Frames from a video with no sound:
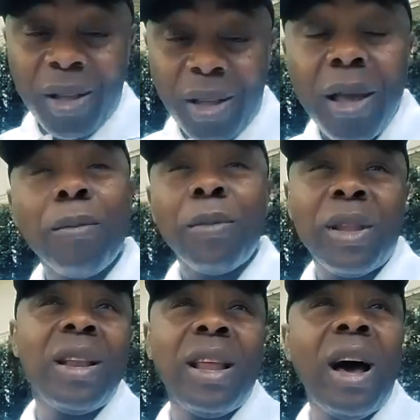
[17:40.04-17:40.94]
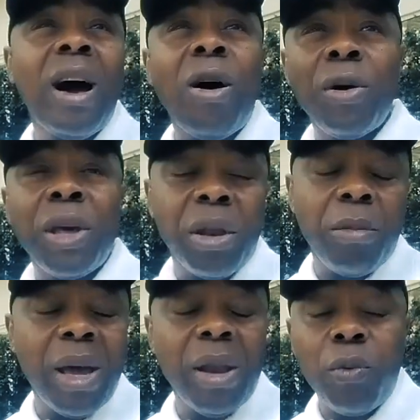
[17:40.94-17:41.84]
him. Then now he
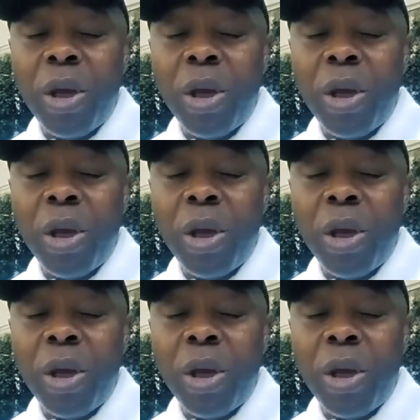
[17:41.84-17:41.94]
remains,